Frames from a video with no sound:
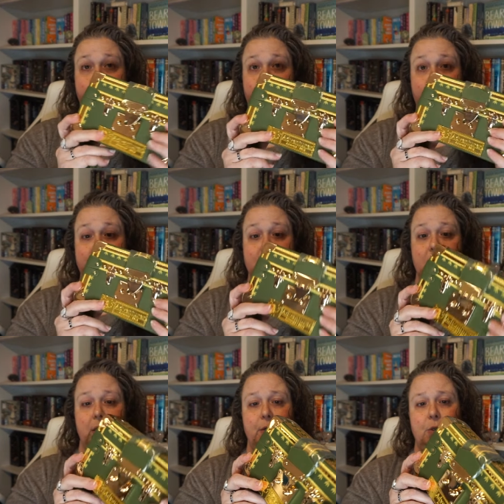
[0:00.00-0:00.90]
purse
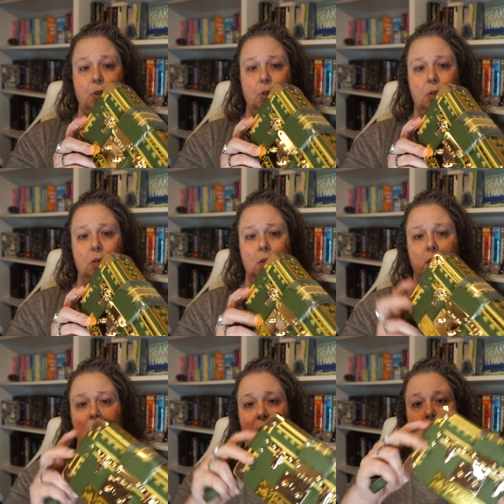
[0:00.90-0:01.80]
clutch.
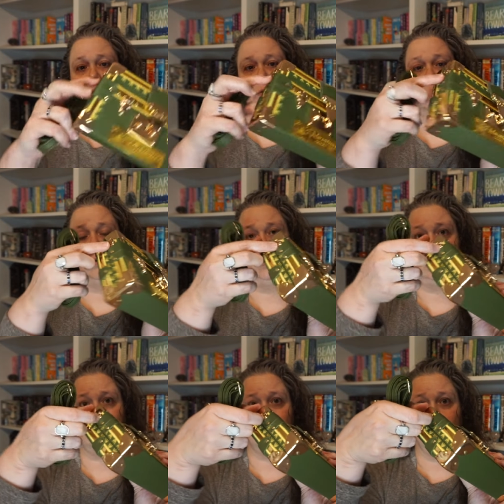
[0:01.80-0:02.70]
And there's little
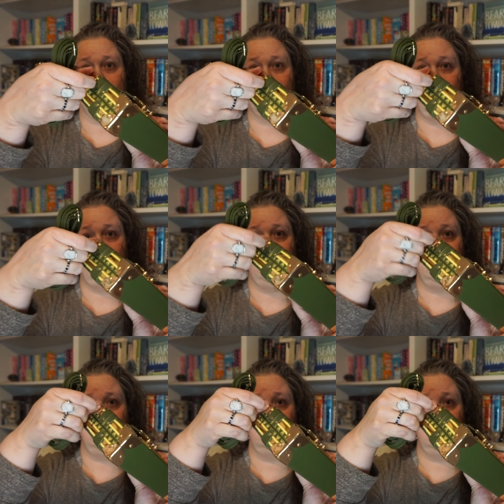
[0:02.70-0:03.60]
hooks on the side
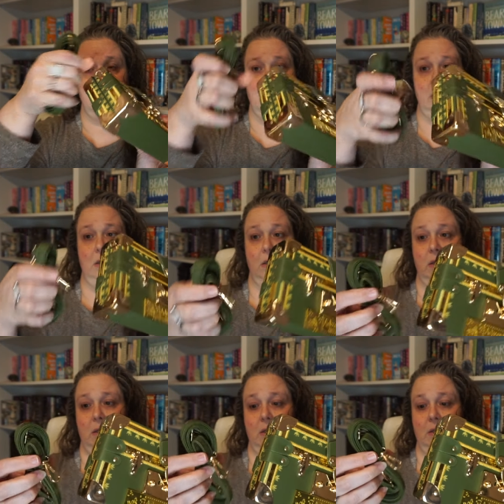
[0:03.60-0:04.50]
here
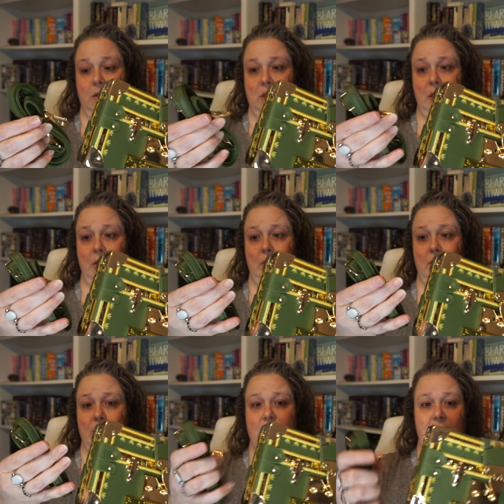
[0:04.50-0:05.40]
to
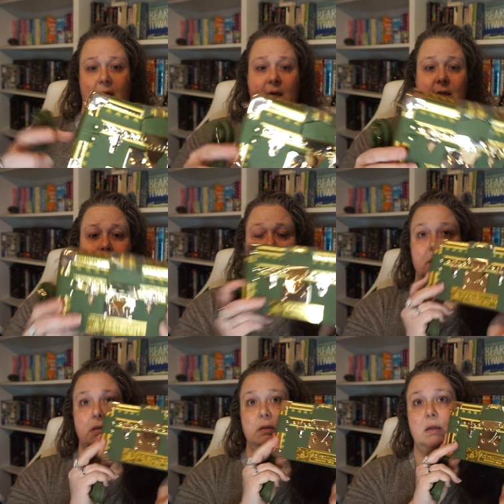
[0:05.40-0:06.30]
use as
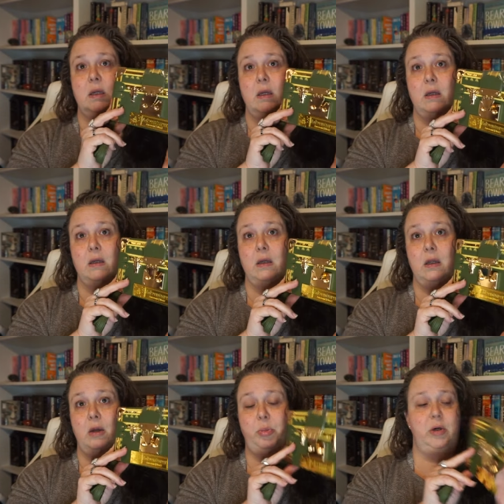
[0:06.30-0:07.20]

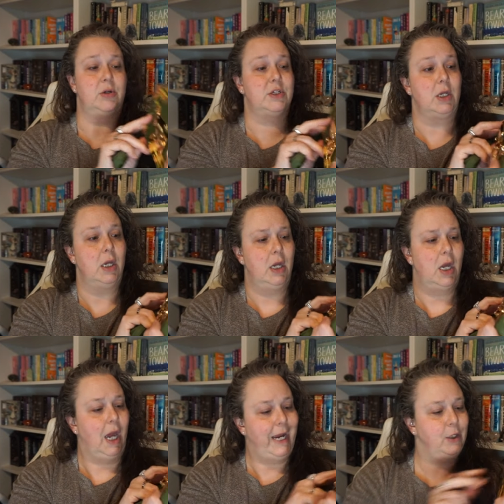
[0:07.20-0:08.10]
a purse.
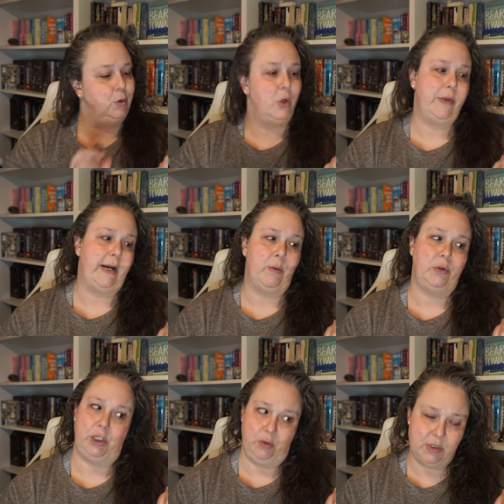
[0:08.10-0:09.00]
I don't know that I will
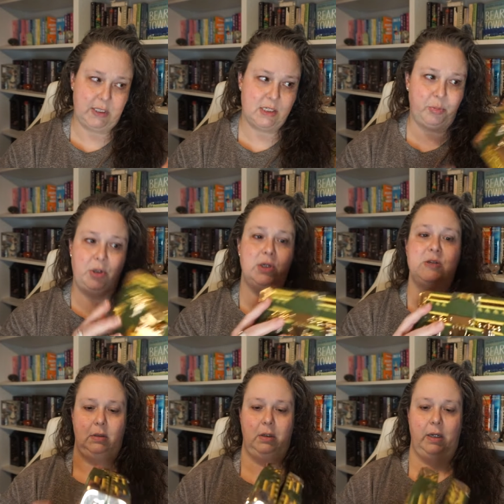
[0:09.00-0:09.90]
use it as a purse.
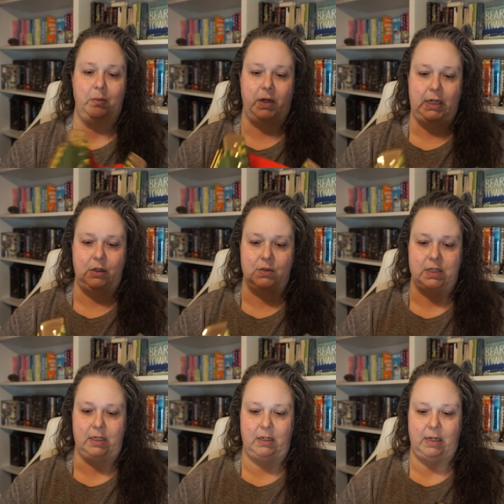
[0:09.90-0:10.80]
I might use
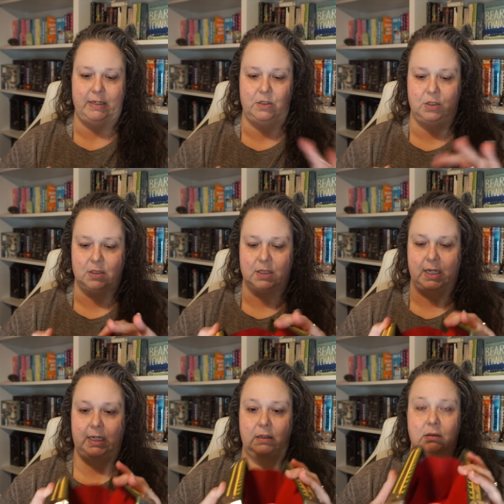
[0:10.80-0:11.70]
it as just like